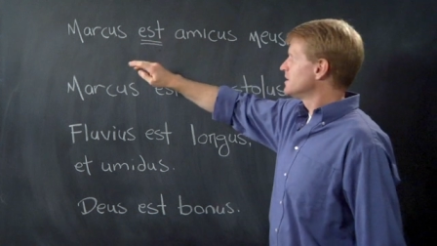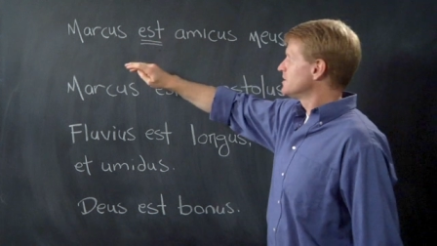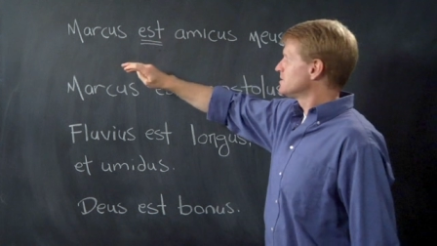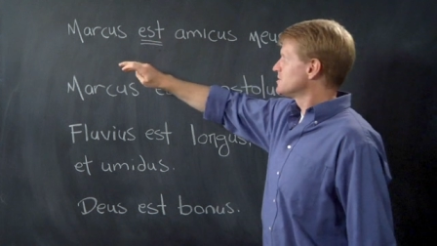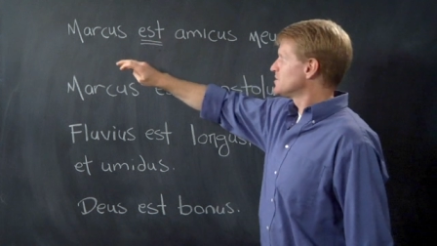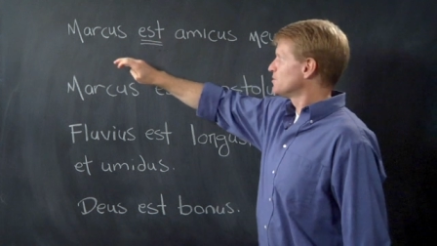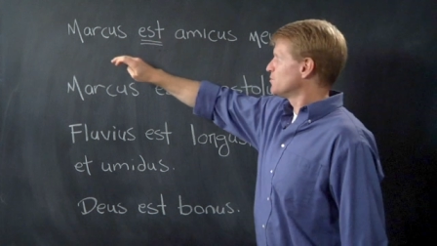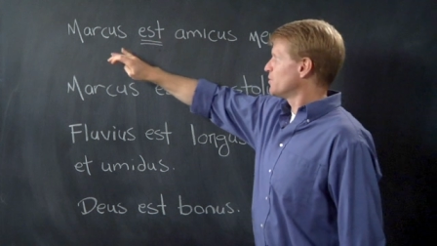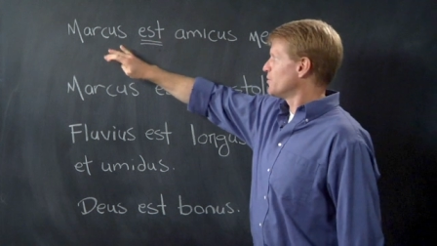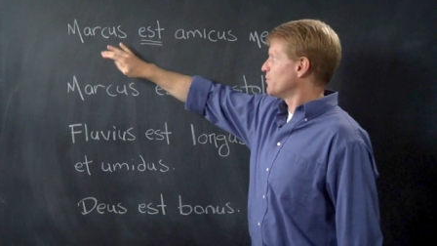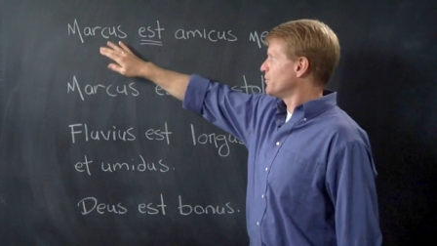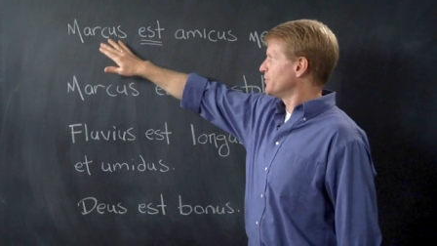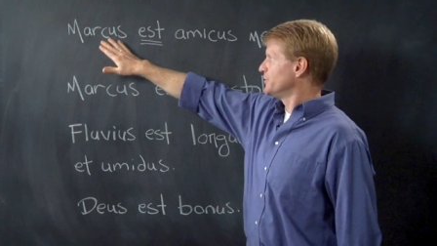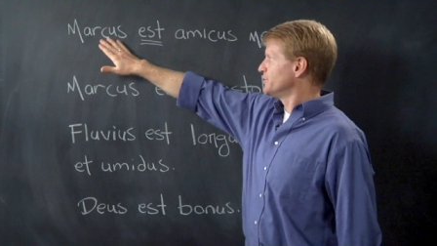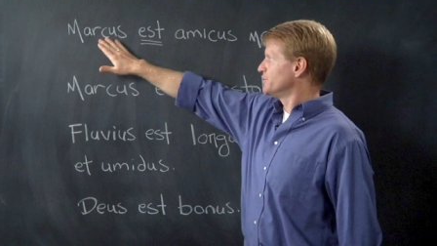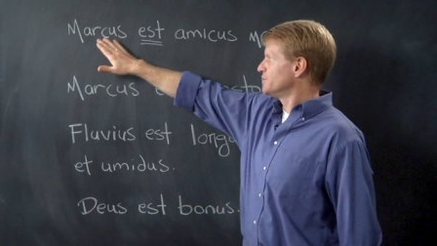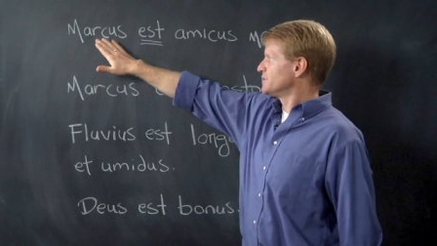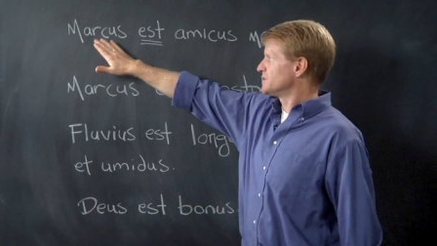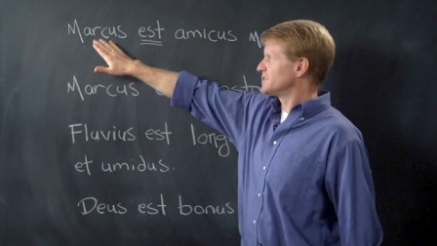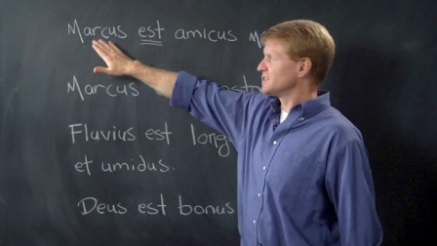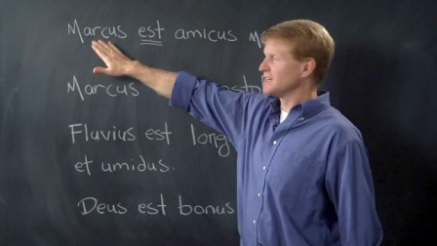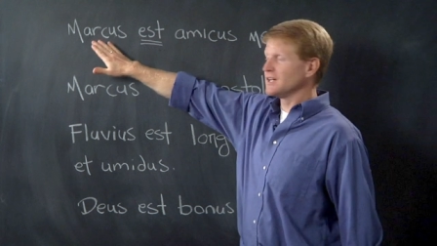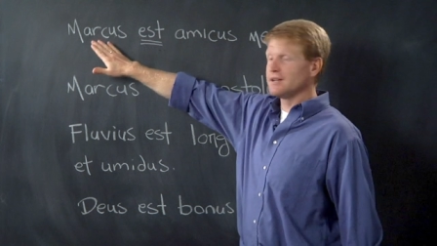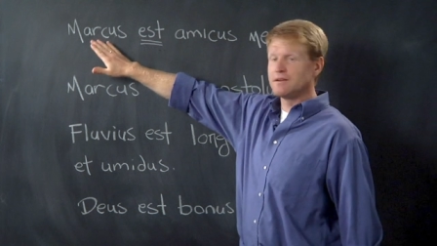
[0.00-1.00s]
So what we'll do
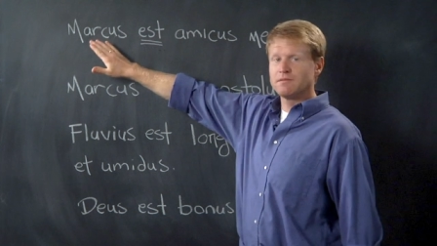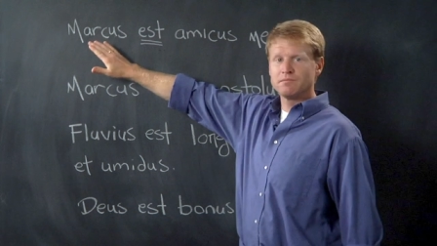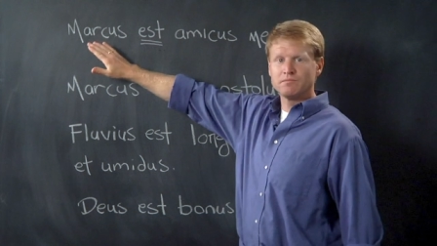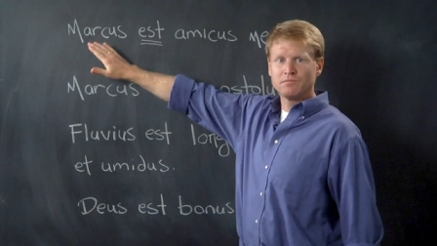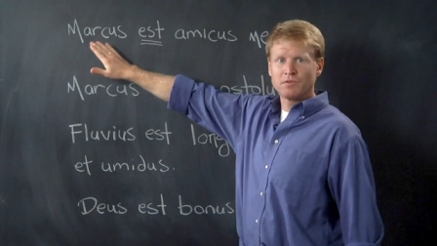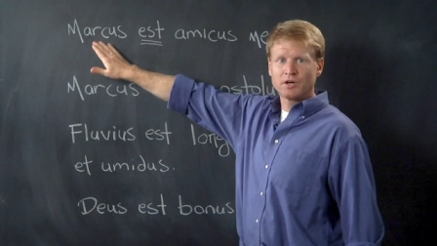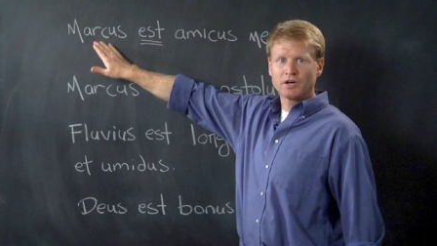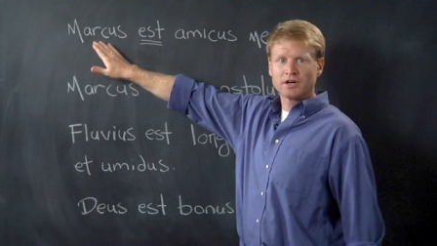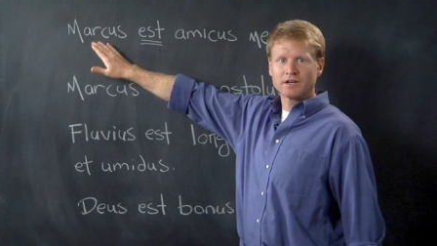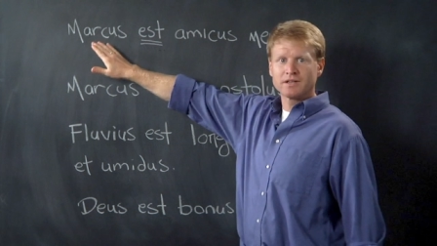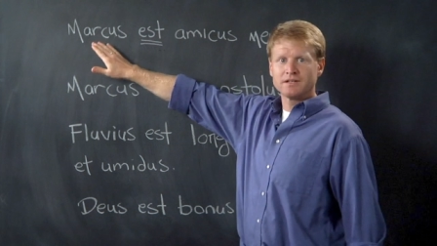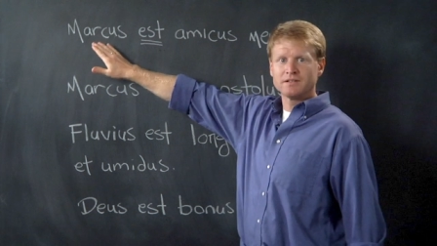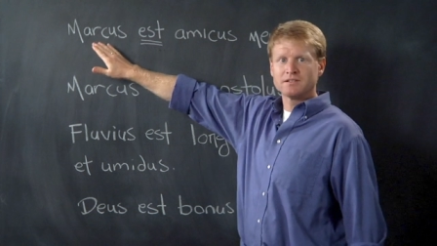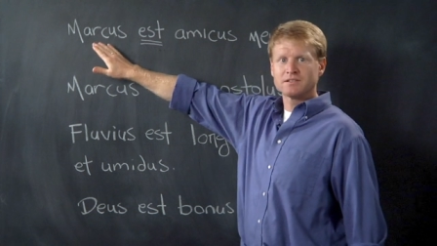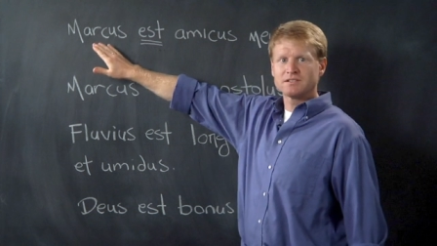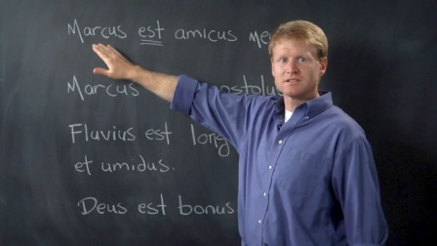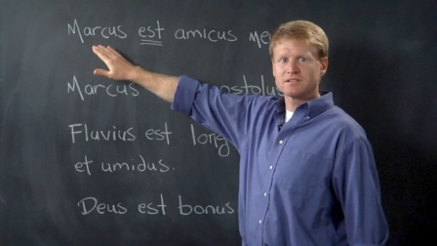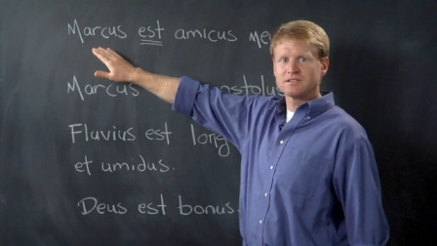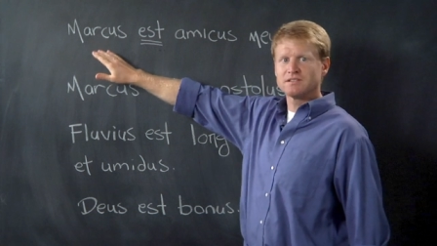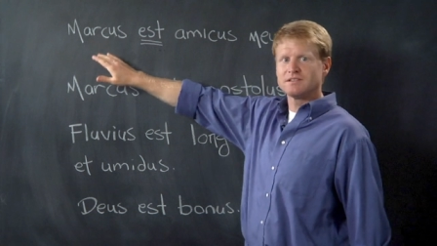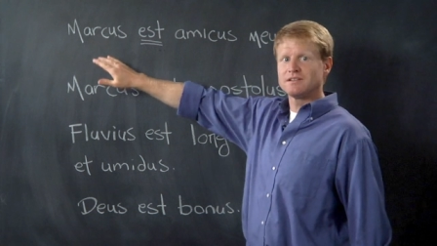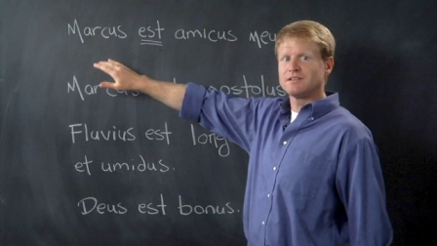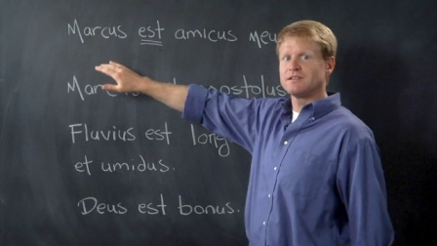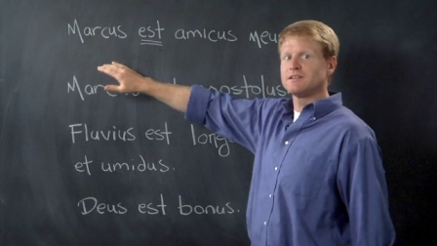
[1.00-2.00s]
is say
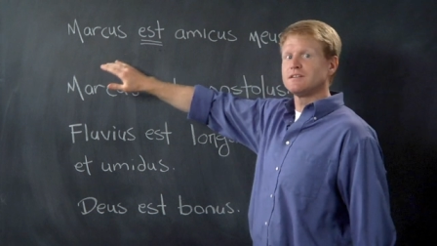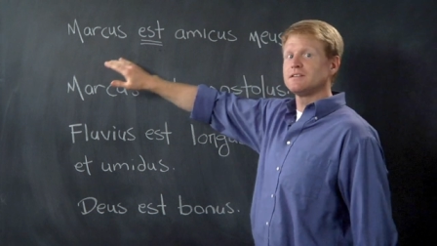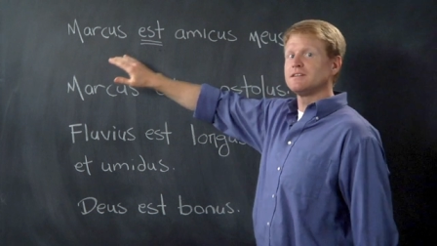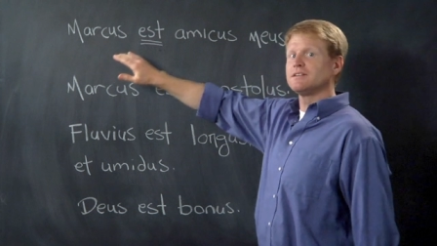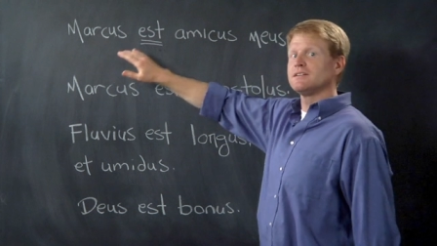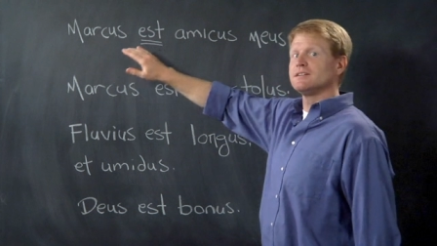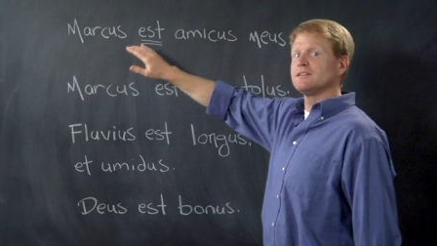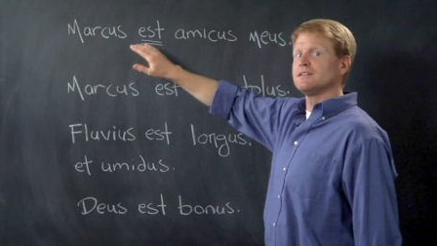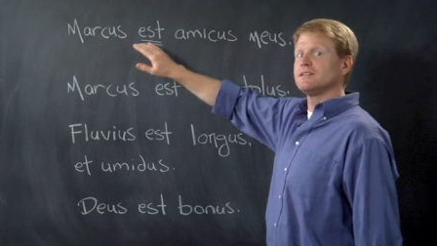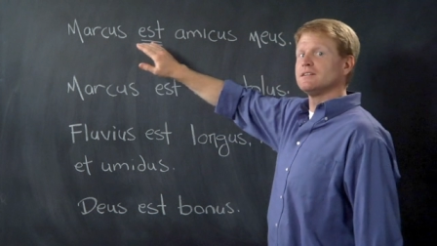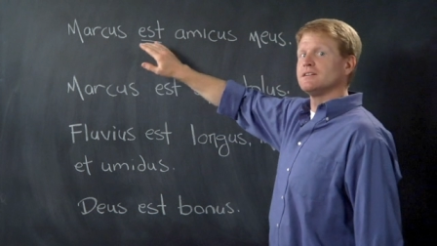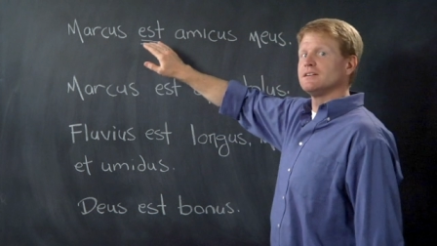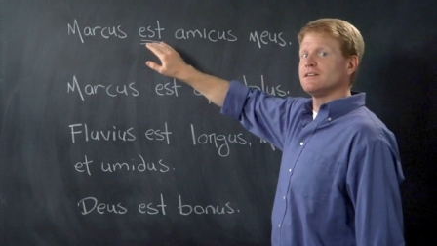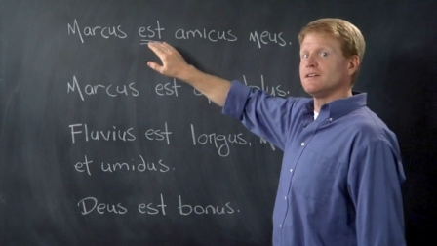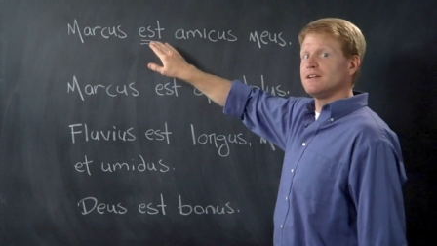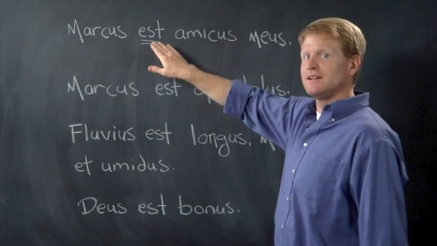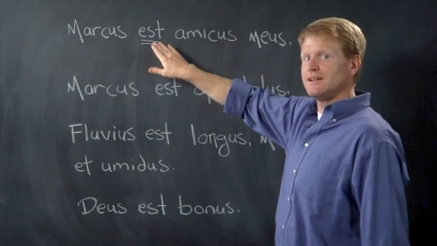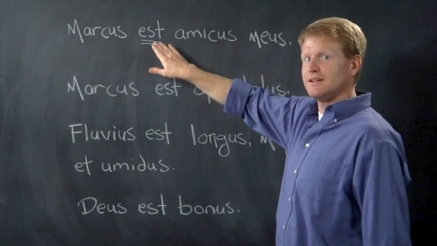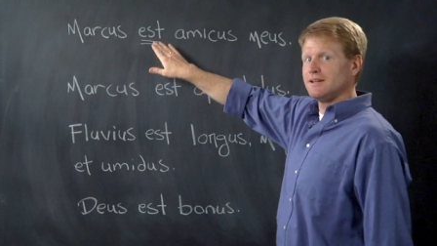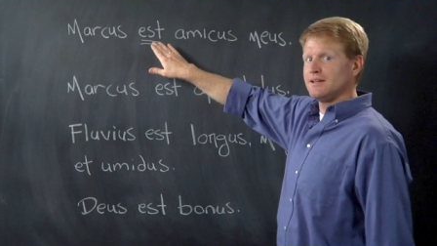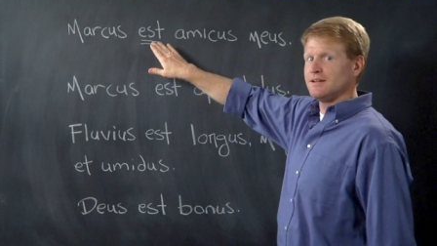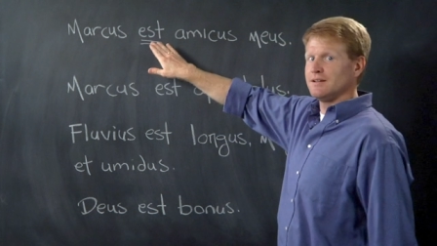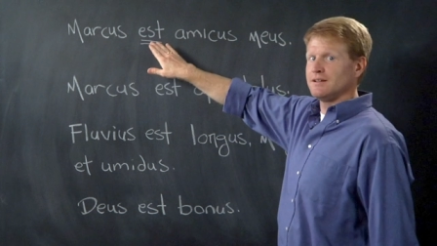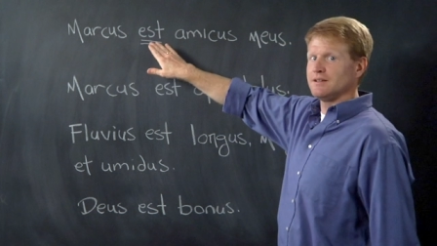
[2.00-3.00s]
Marcus
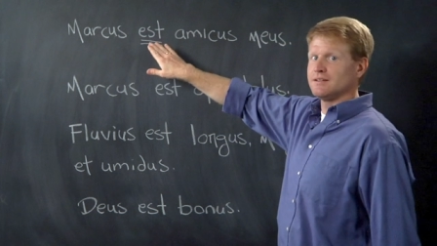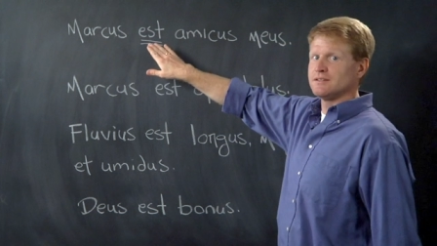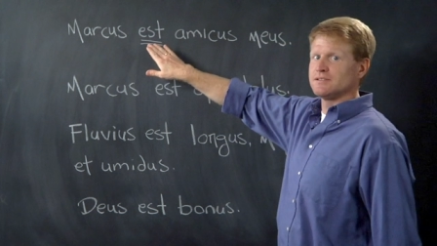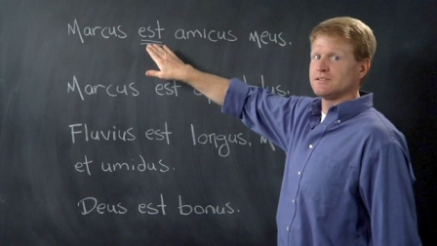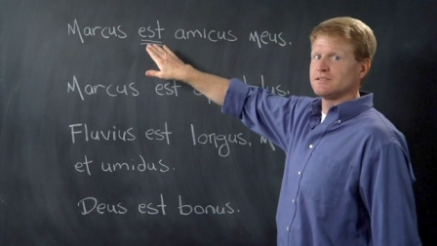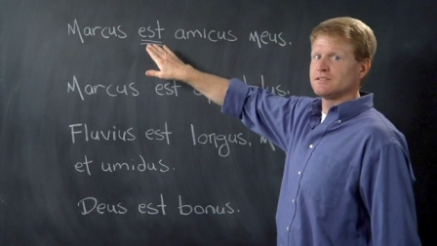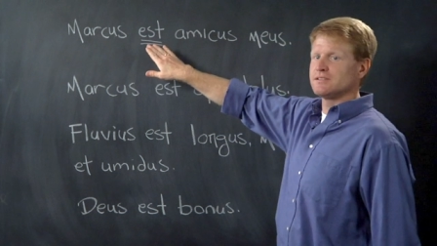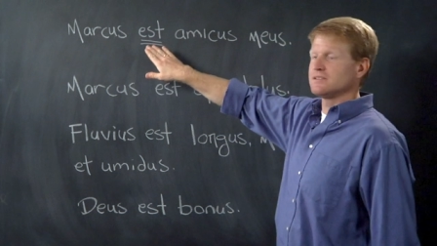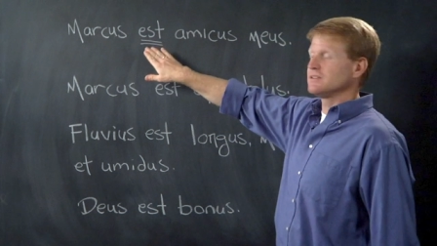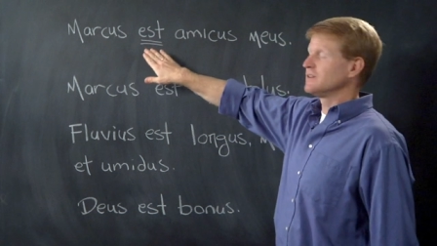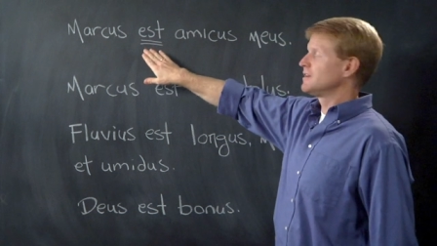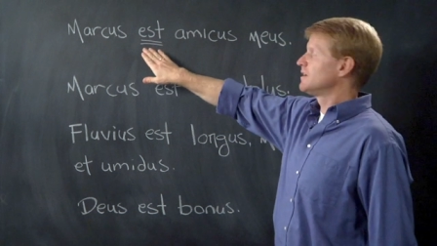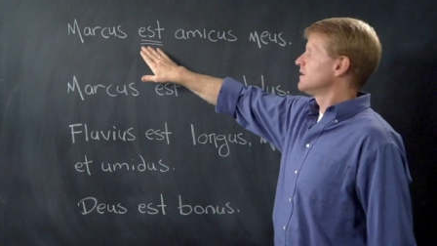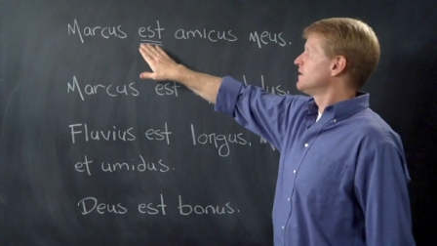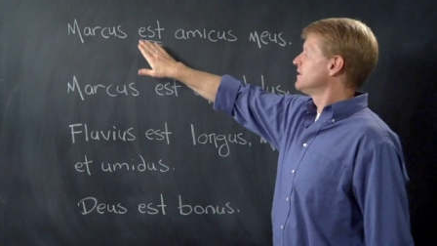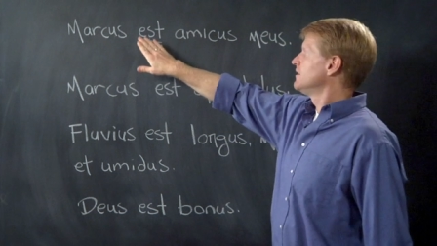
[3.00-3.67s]
is.